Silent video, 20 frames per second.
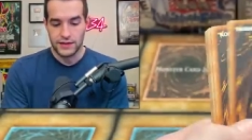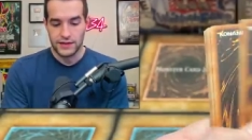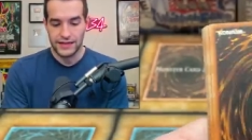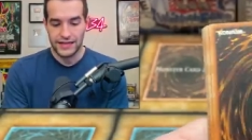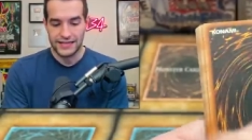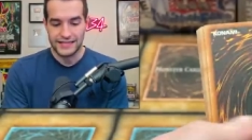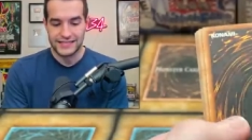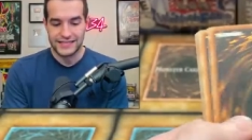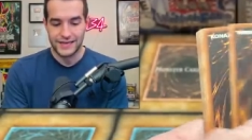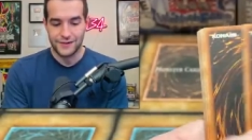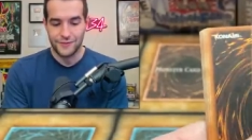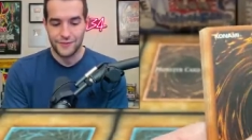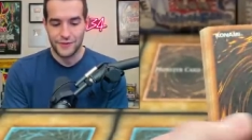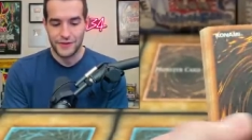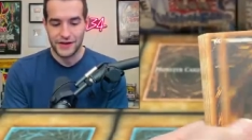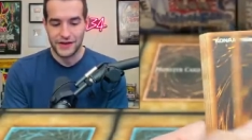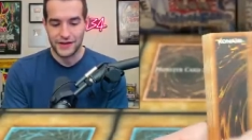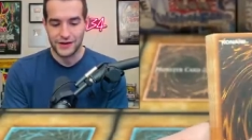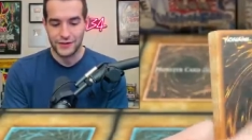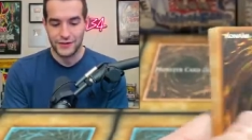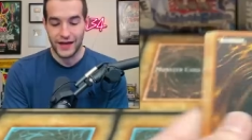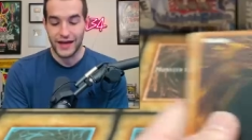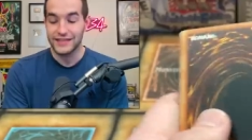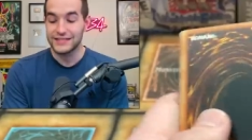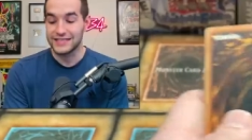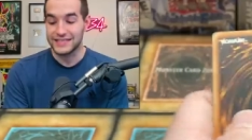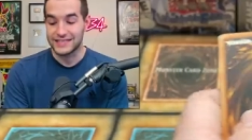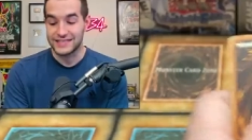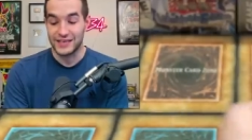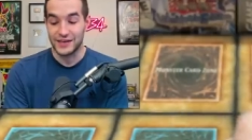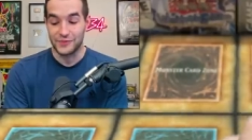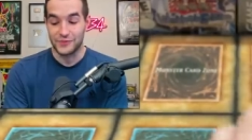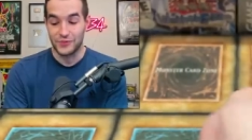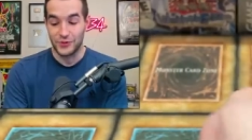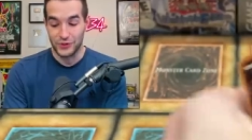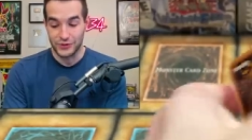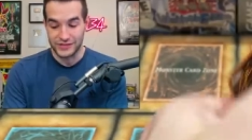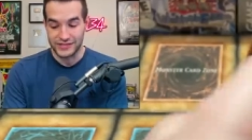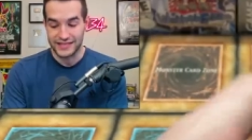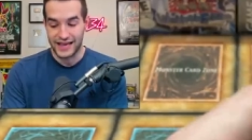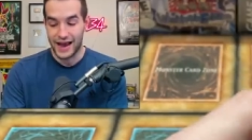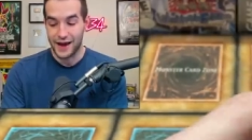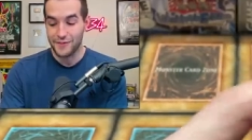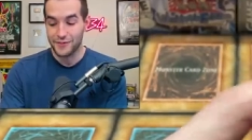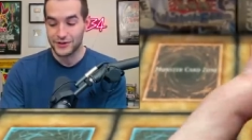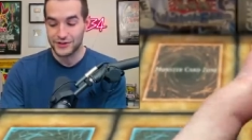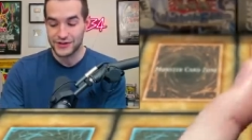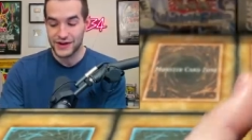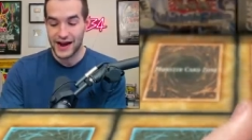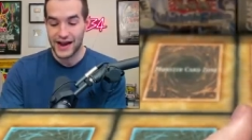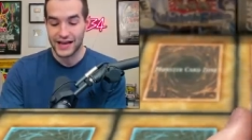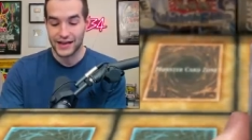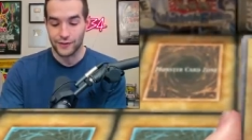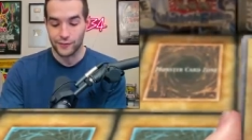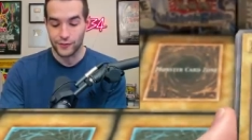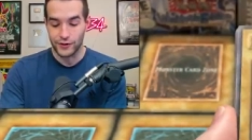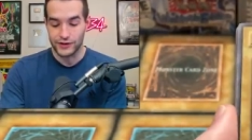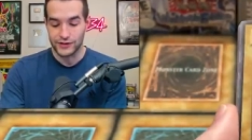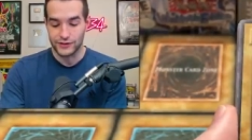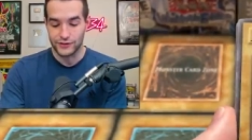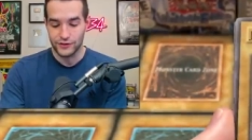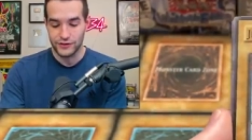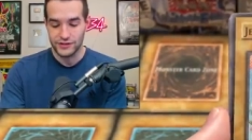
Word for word: Let's see what we can do. That's a sick pull. Cyber Dragon original.